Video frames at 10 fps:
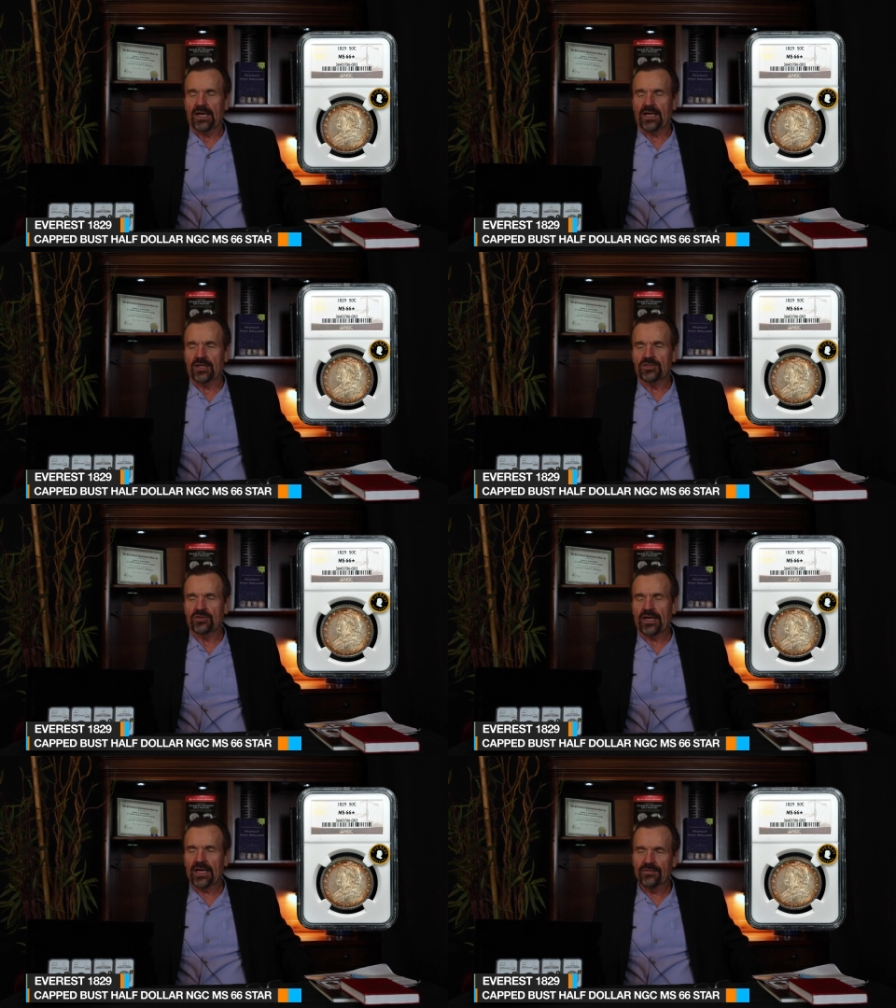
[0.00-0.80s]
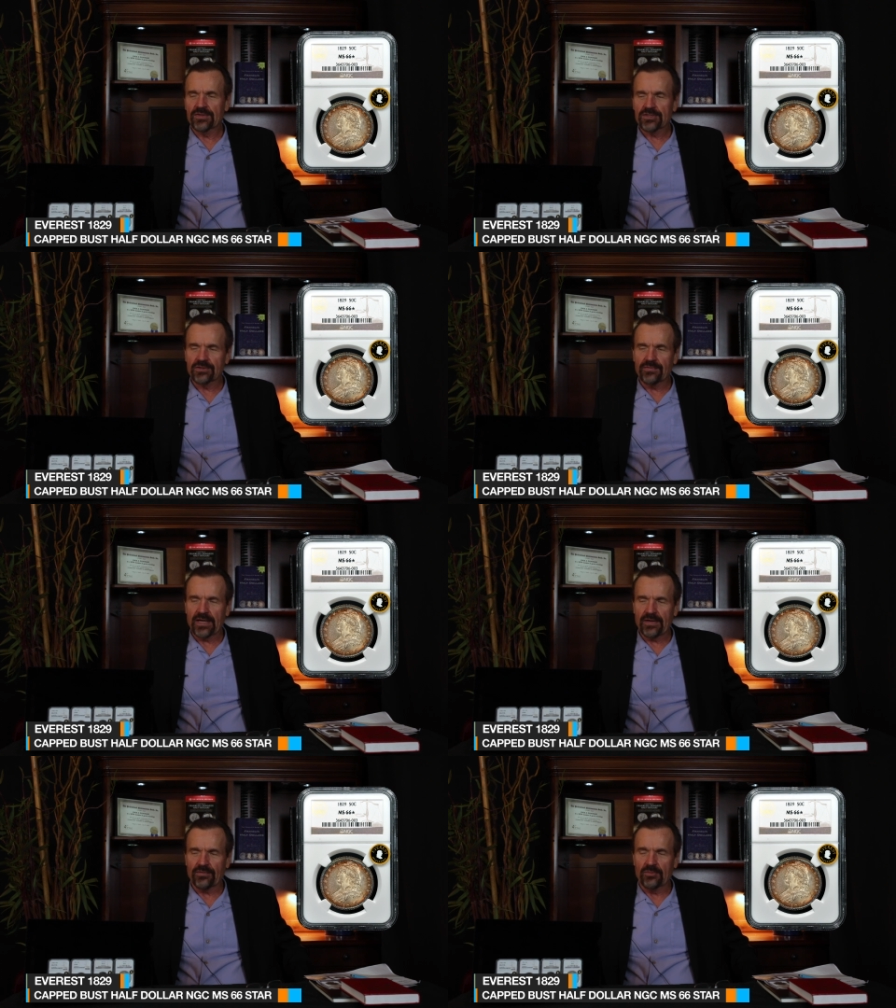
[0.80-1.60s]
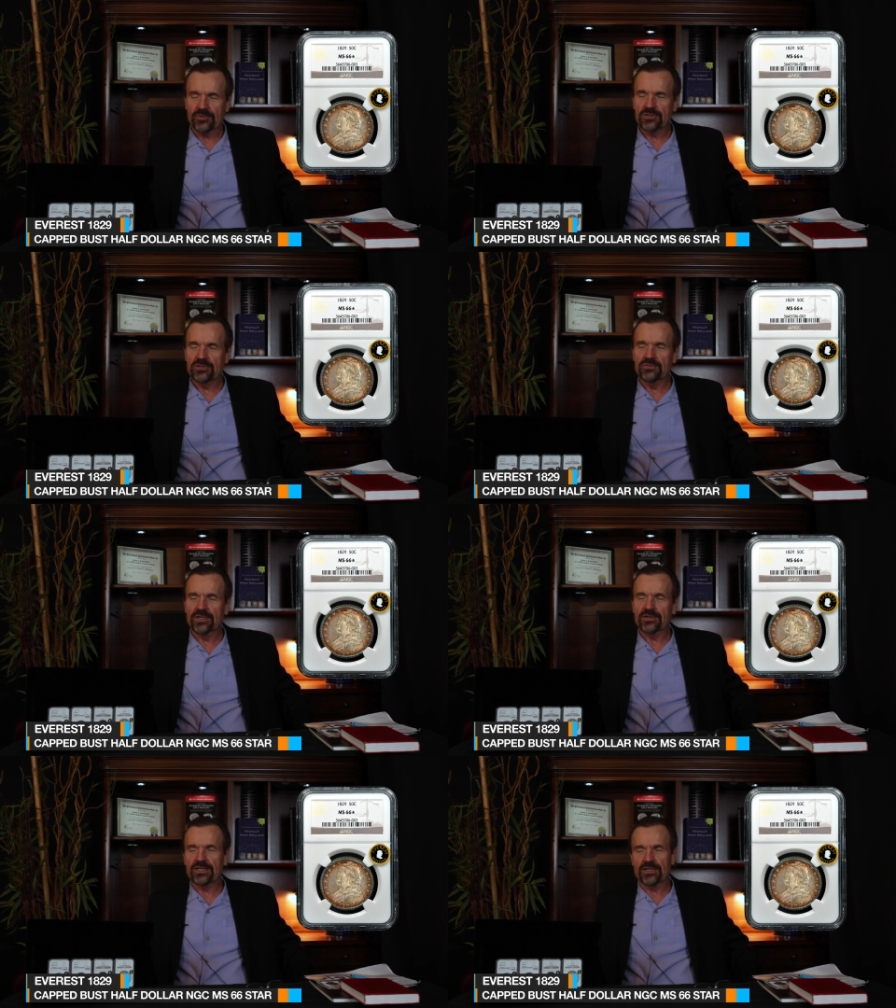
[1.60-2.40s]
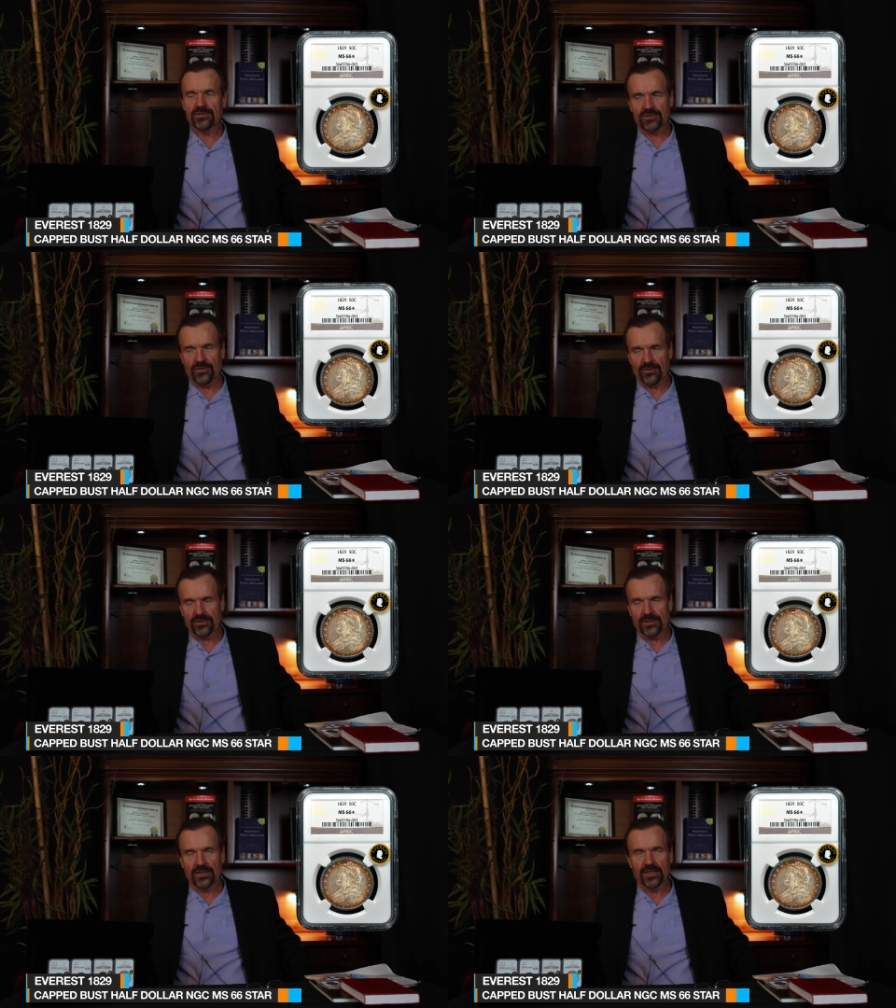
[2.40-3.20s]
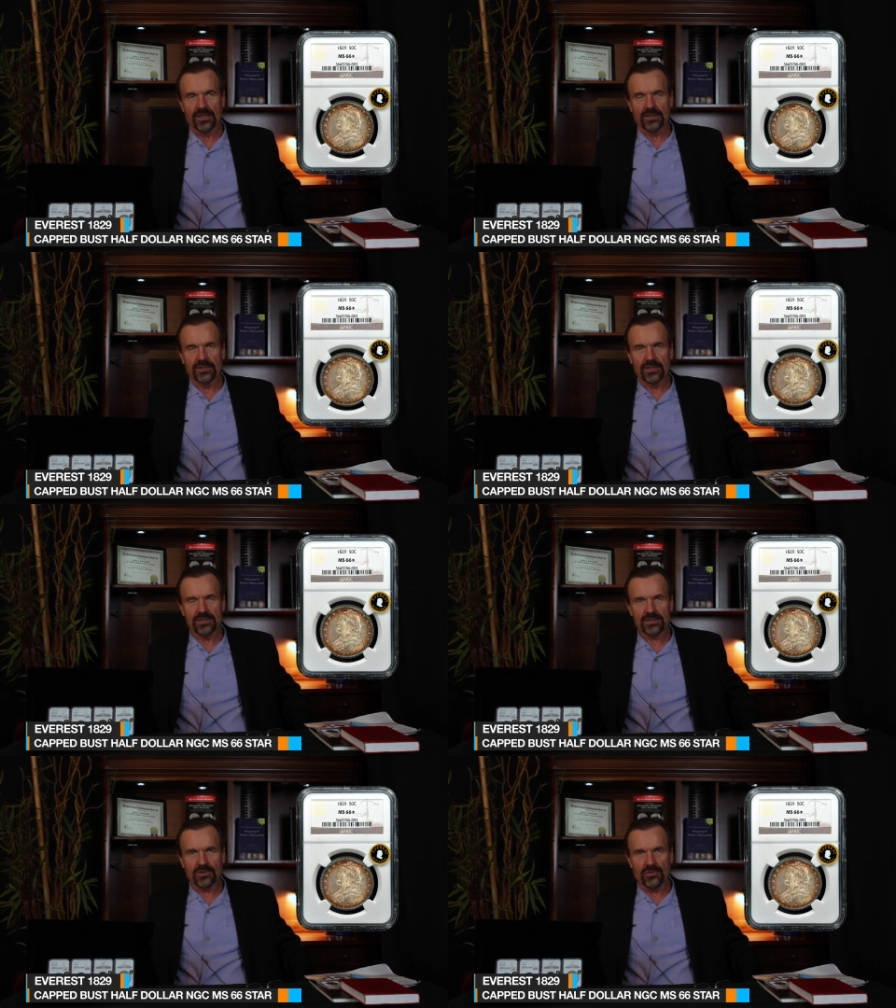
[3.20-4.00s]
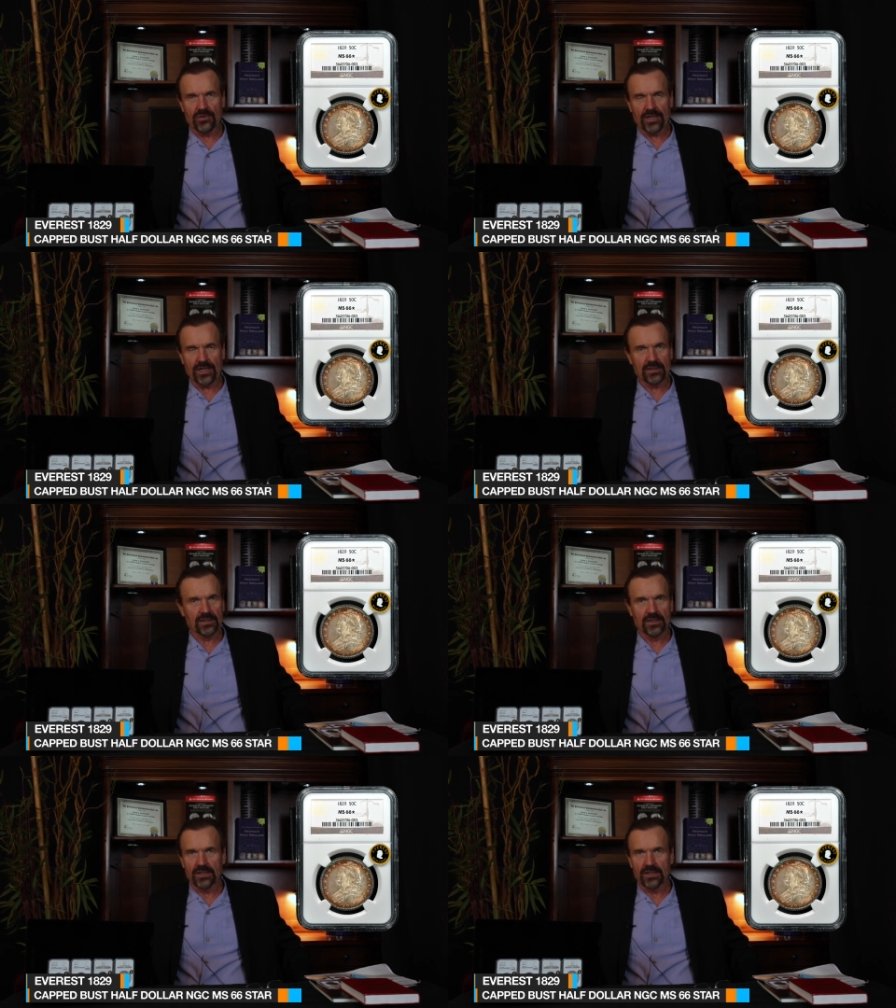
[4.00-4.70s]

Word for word: And to have a survivor, almost 200 years old, this coin